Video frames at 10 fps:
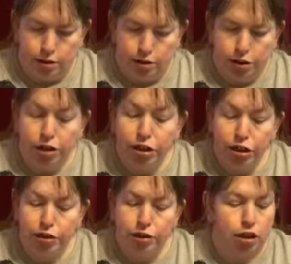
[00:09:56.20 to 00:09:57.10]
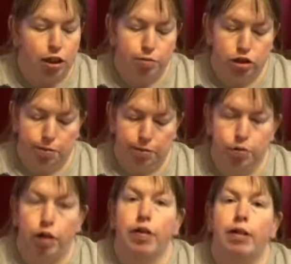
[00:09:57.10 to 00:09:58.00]
Do you use global shipping
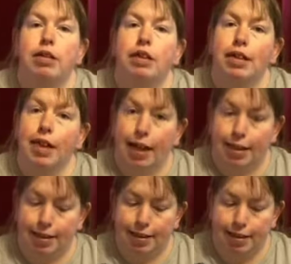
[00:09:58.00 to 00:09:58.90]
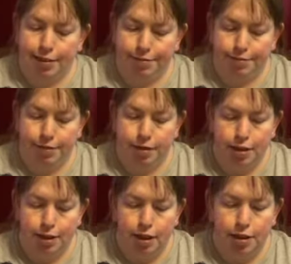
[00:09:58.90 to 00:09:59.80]
protocol? Yes.
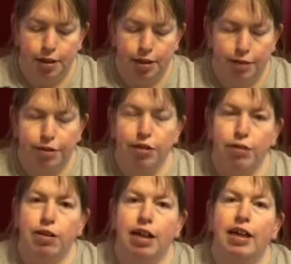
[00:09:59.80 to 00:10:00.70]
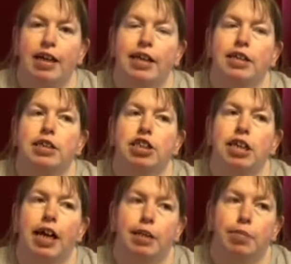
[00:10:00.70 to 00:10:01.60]
If you don't know what that is,
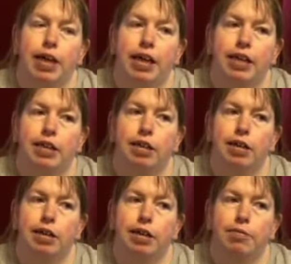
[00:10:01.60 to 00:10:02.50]
GSP, it's